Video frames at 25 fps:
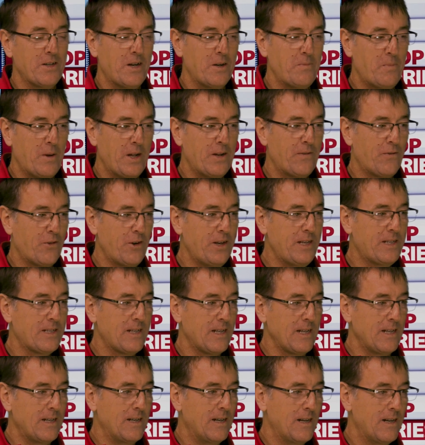because I played for
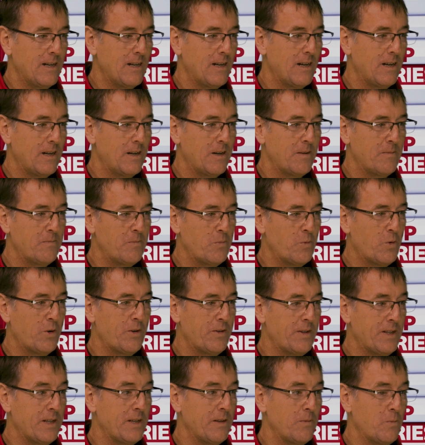Eastleigh
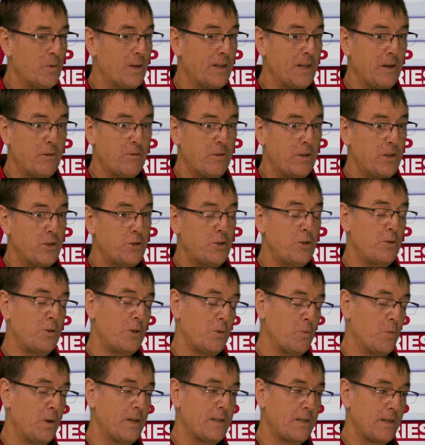when they were in the
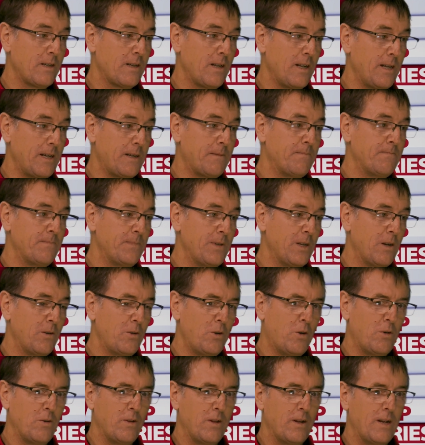Juice and Wessex League, not at
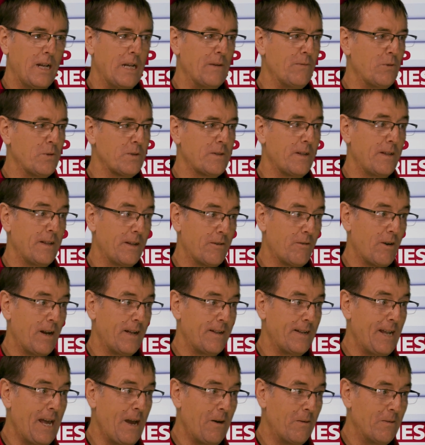the levels that they're
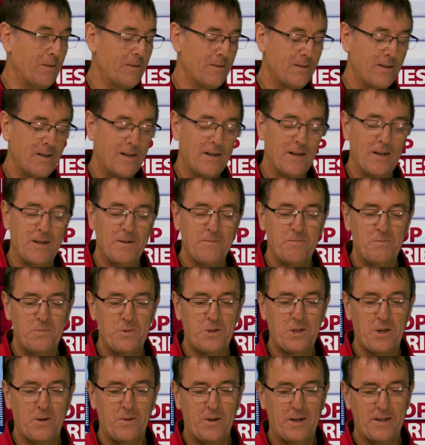at now.
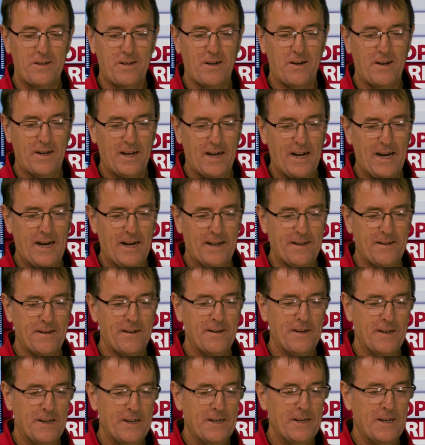So I'd kind of had
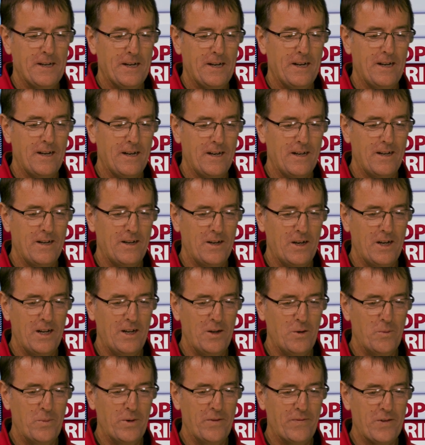a
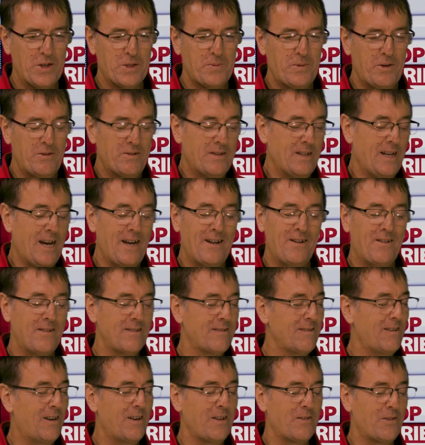little bit of experience of that,
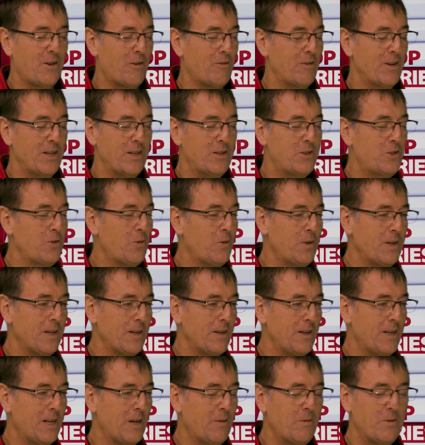and I thoroughly enjoyed
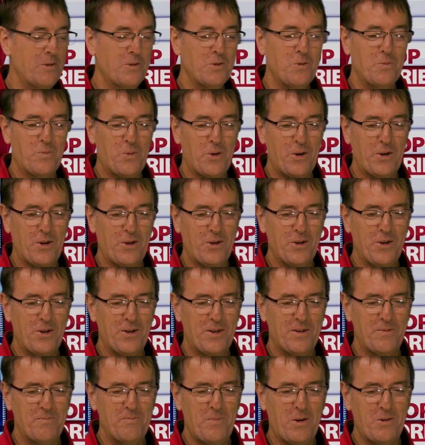it. It was all pretty
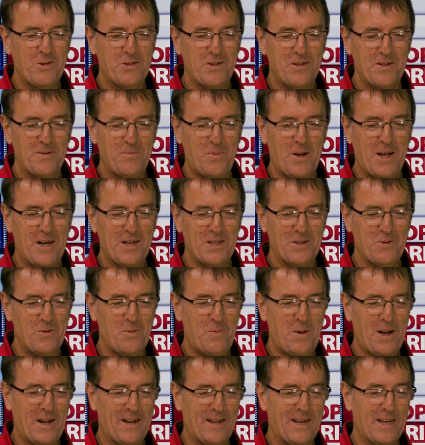good. Most of the players that
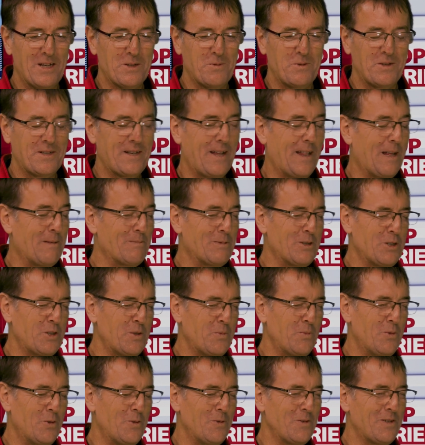were playing against were Southampton
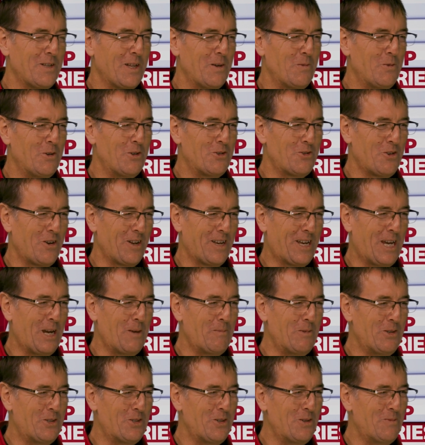supporters. They weren't trying to
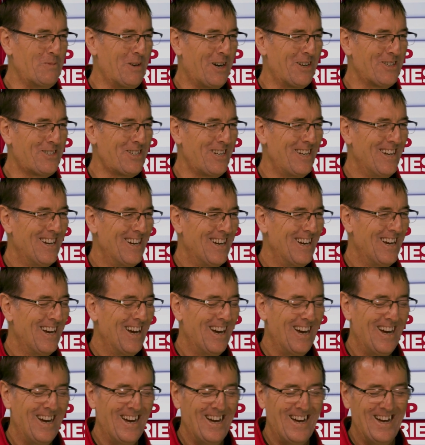kick me too much,
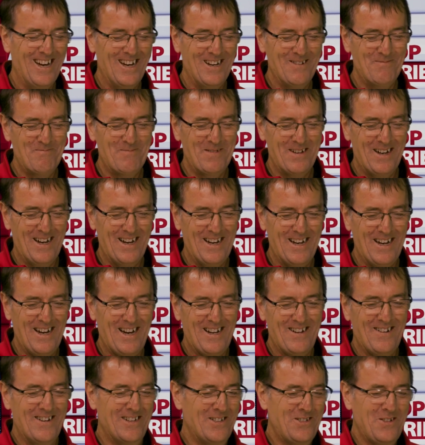and
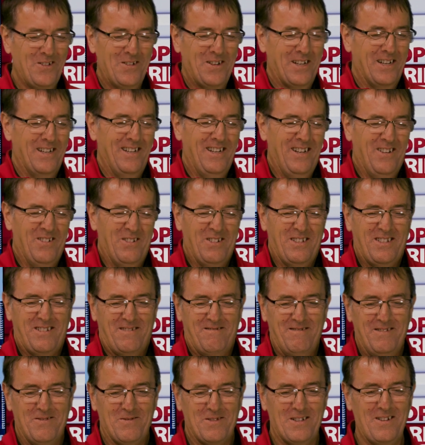I enjoyed it.
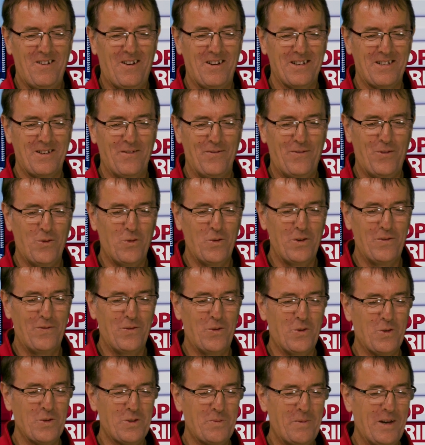It was nice at
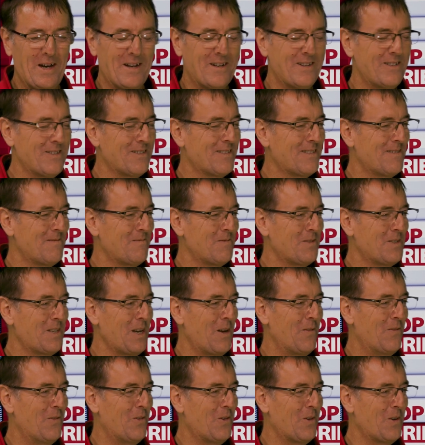44 to be able to just
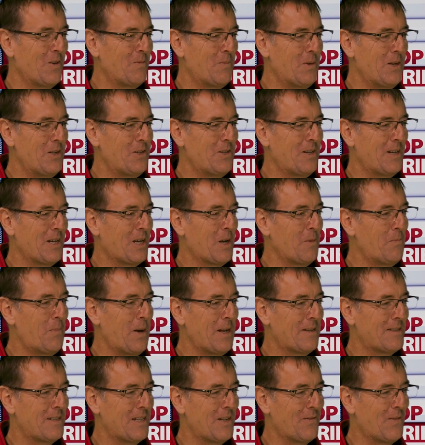set foot on a pitch in a
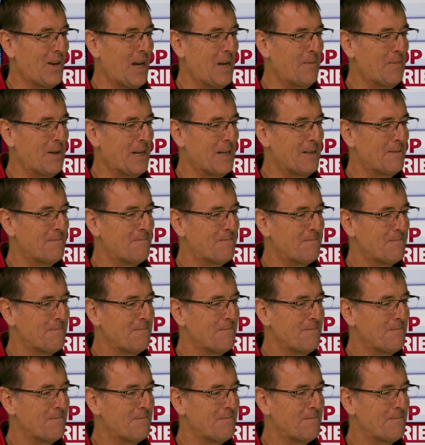competitive game again.